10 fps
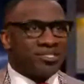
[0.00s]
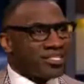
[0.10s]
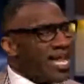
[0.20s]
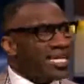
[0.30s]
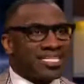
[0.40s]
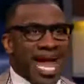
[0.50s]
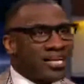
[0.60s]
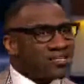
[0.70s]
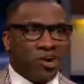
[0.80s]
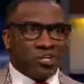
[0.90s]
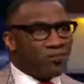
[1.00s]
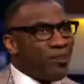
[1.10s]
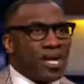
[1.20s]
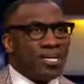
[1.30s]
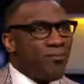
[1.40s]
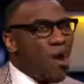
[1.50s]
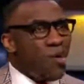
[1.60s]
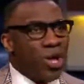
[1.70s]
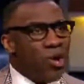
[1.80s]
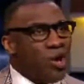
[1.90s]
It's just like Dak started spraying the
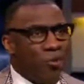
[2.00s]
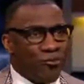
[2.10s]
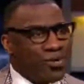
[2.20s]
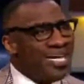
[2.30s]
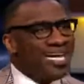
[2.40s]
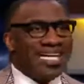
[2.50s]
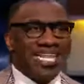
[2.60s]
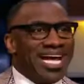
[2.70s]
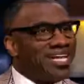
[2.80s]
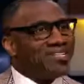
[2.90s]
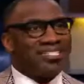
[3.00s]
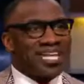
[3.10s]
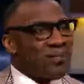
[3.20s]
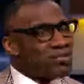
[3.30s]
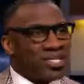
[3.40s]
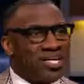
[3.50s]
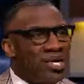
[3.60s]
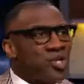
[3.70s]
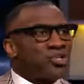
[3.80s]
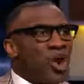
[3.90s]
ball all over mm. in that interception.
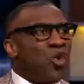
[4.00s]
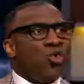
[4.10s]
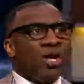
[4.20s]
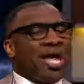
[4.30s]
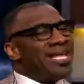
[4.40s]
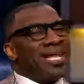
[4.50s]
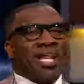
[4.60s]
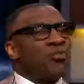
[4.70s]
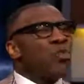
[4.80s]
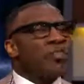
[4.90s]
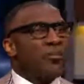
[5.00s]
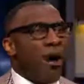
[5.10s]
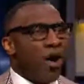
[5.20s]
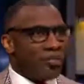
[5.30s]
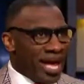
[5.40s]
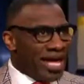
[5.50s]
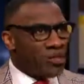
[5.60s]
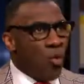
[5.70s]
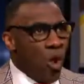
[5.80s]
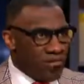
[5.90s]
Mm. So, and they didn't run the ball. They
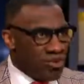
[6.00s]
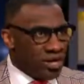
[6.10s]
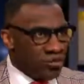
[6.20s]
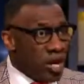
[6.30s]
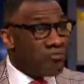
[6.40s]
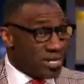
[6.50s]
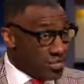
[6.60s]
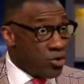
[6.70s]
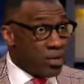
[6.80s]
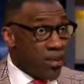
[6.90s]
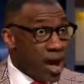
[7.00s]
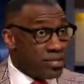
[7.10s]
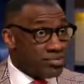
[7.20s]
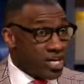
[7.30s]
had the one big run by Tony Pollard,